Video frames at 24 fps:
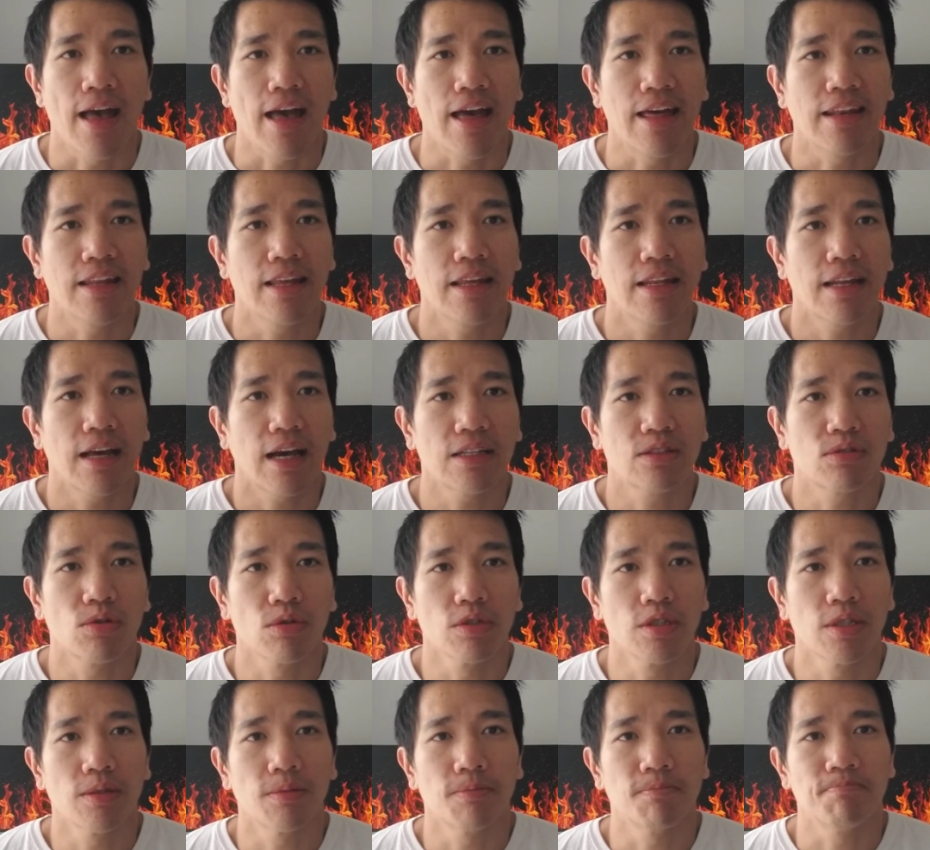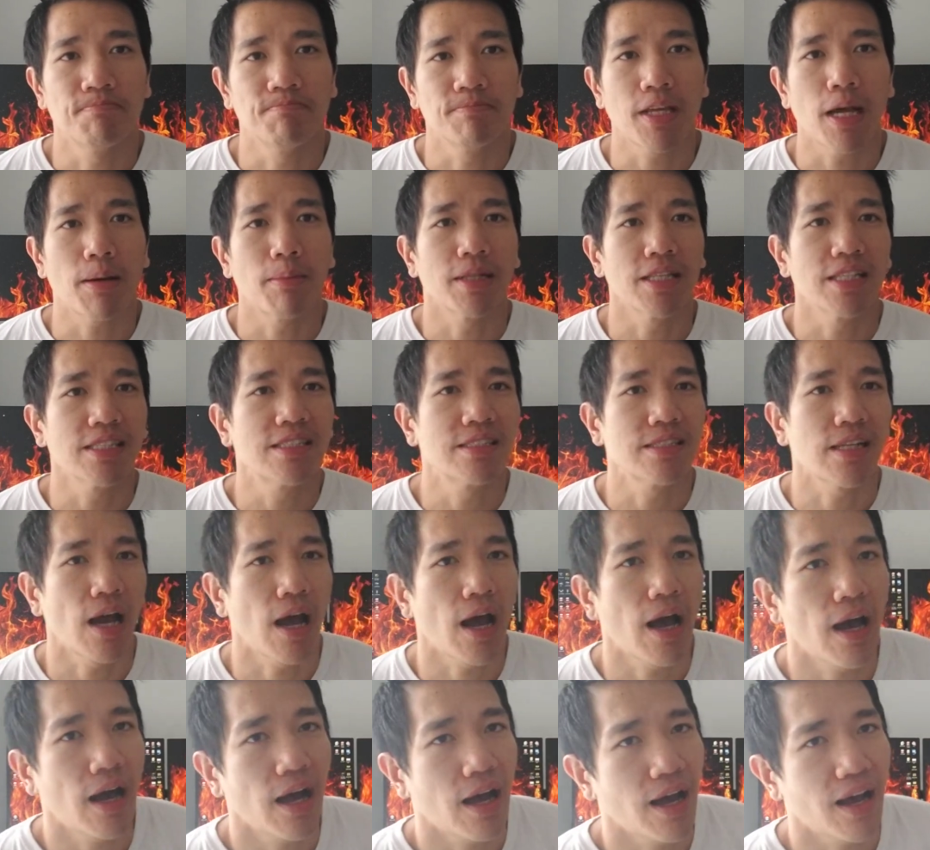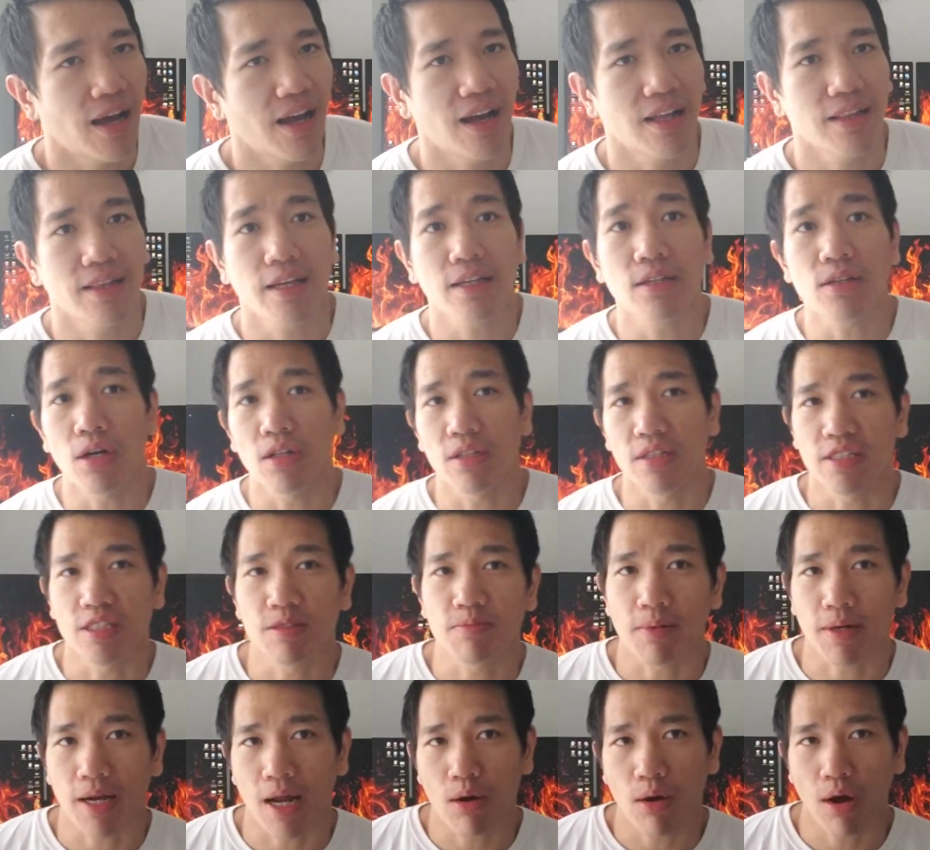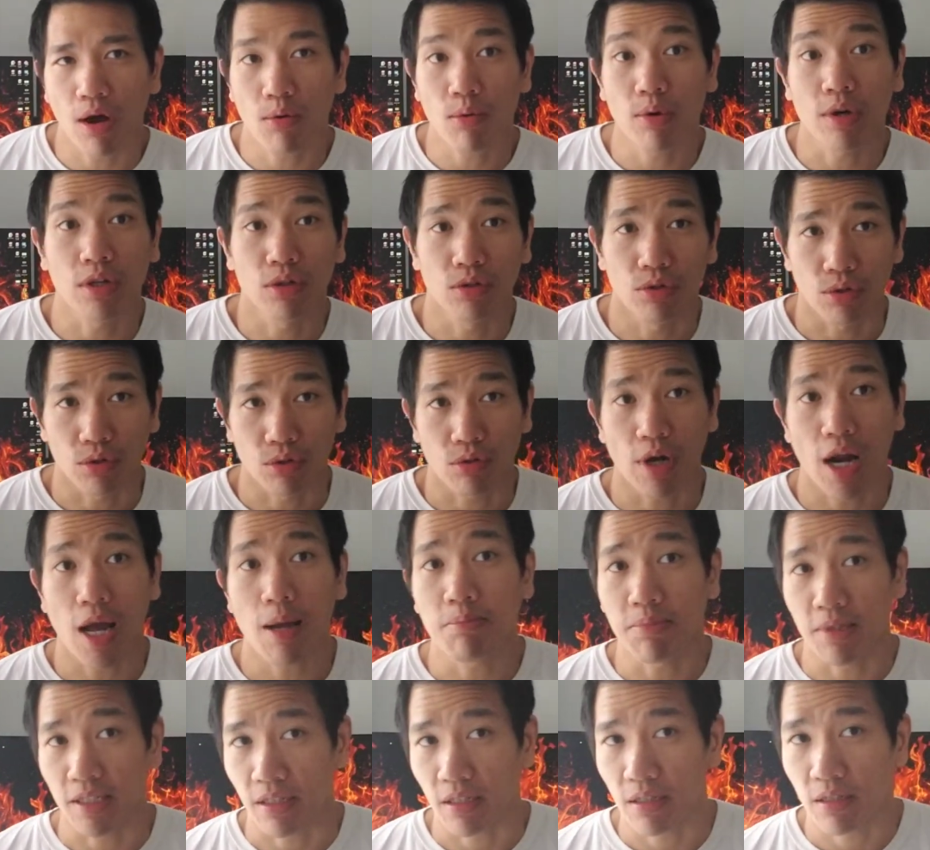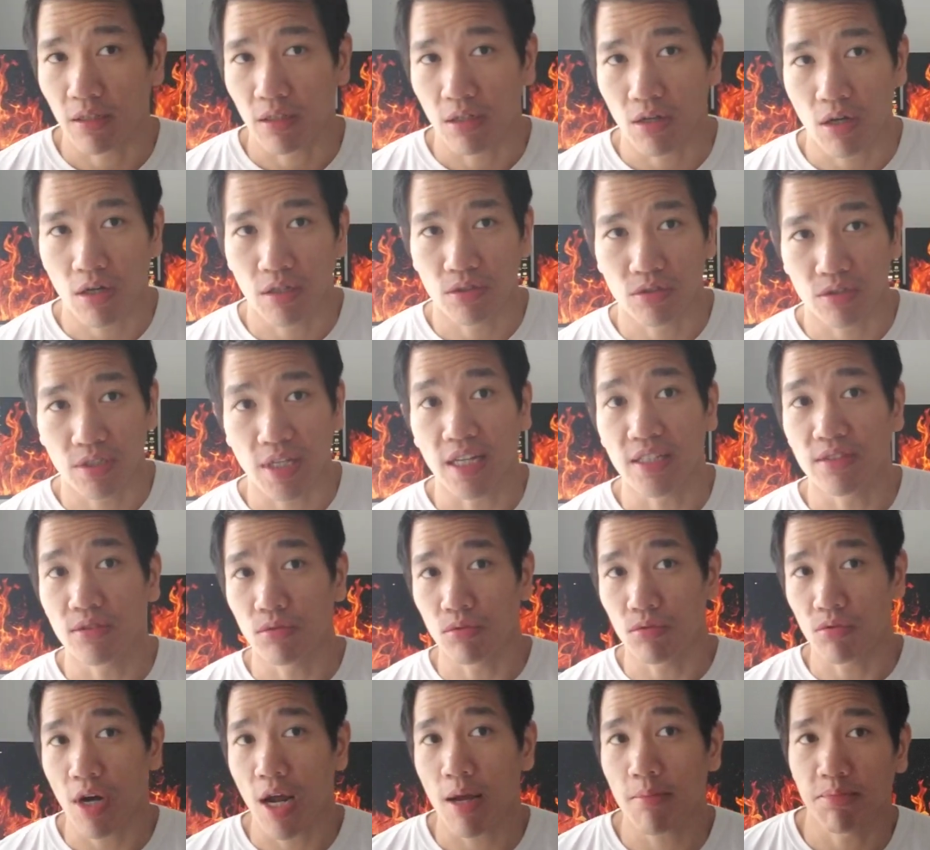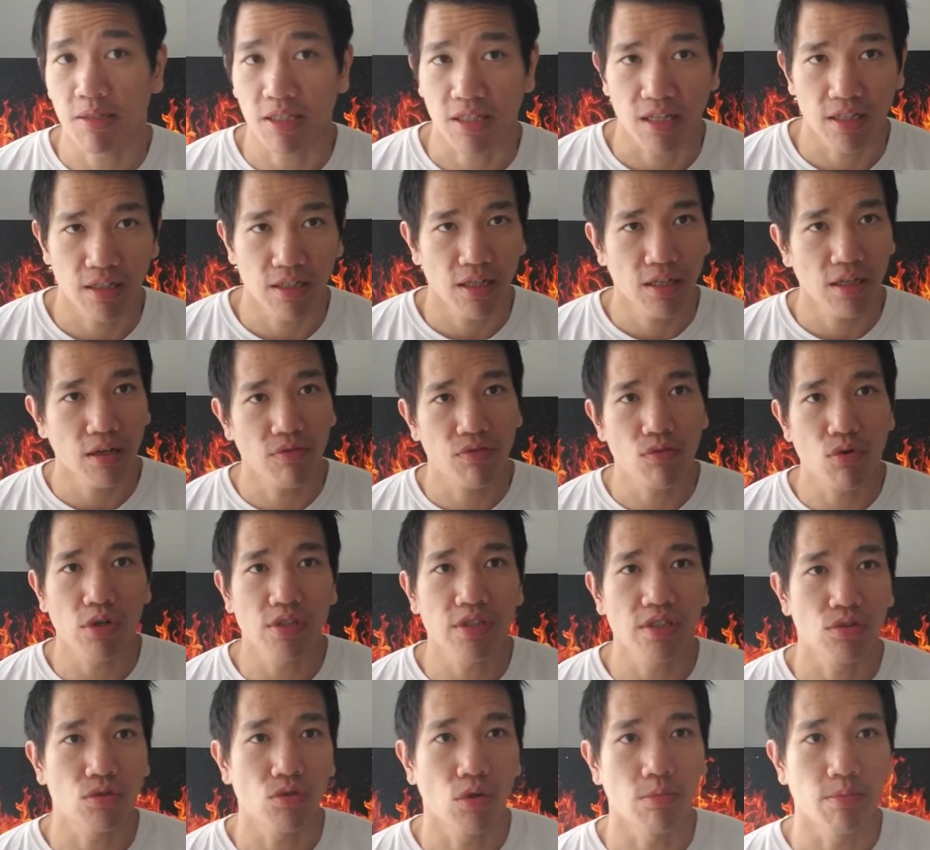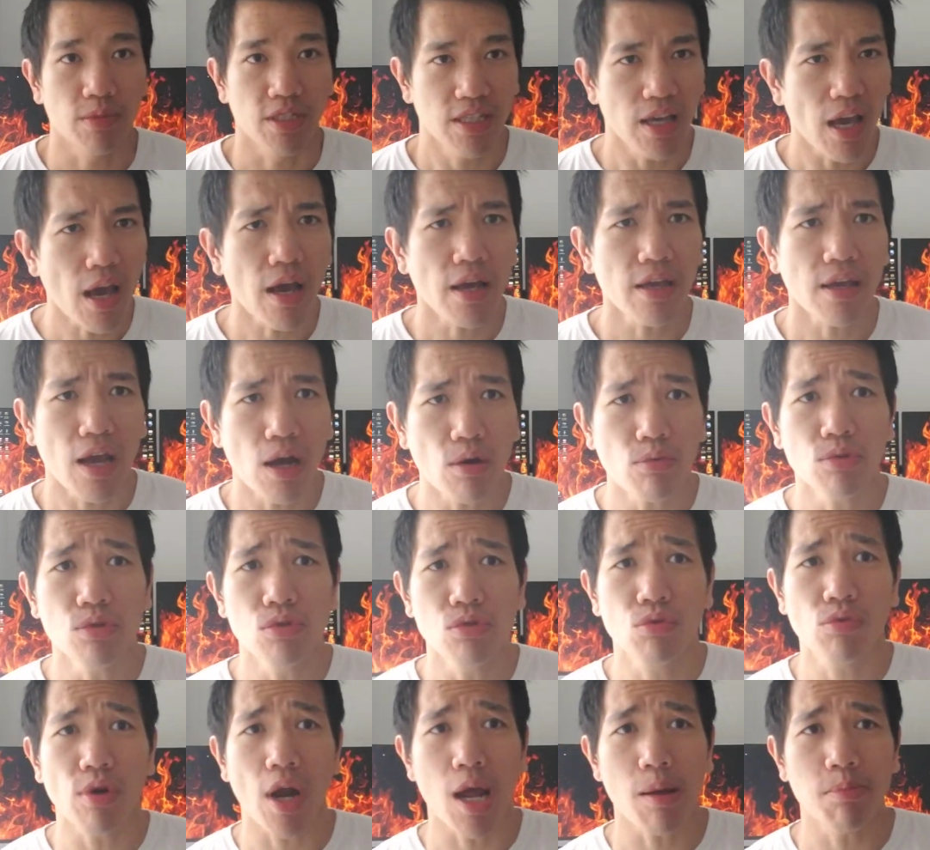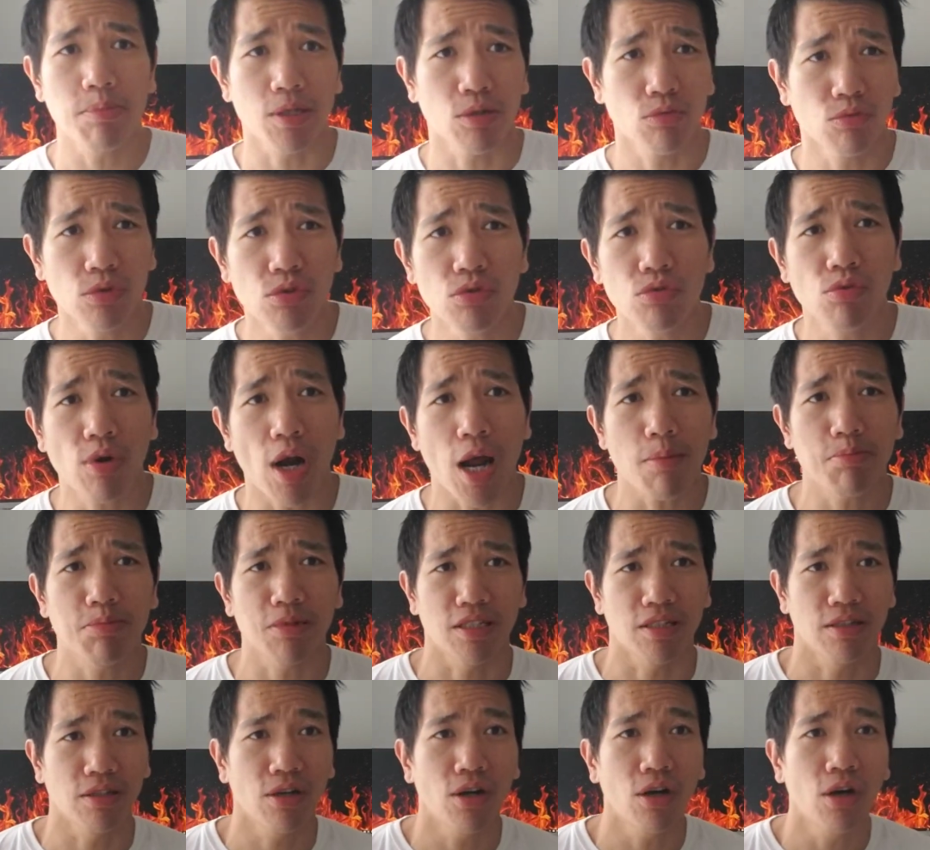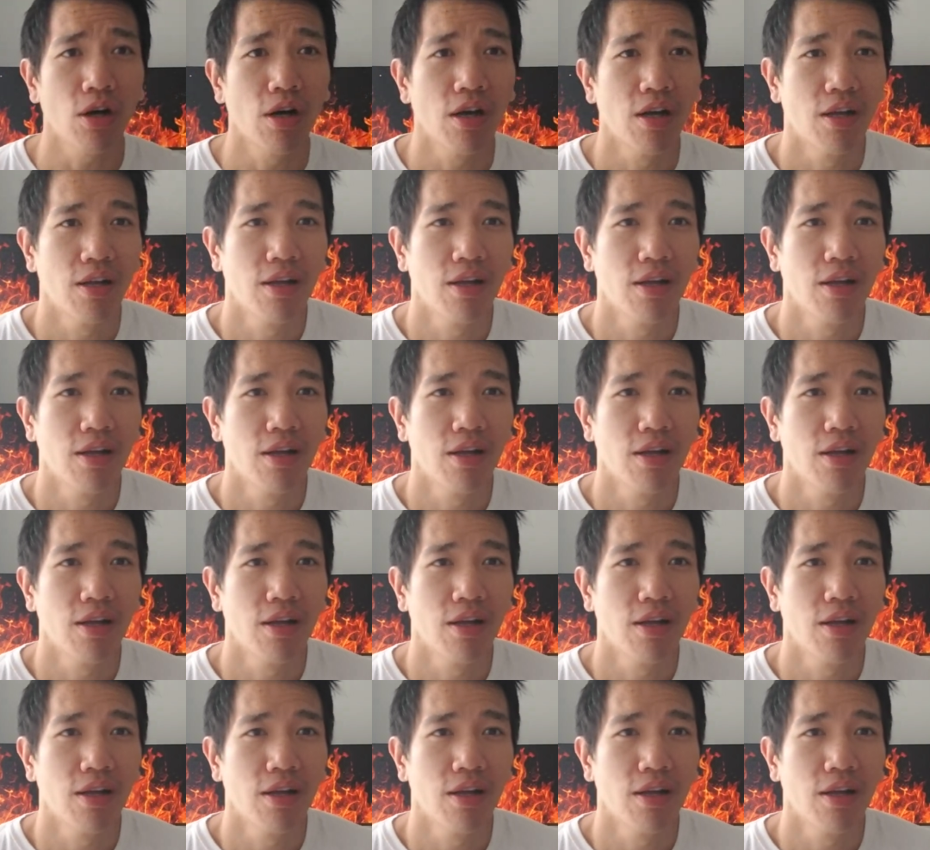And then I told them, yeah, but listen, I, I like all this, but I, I want to learn grappling. You know, do you guys do grappling? And then of course they told me, yeah, yeah, we do grappling, we do grappling, you know.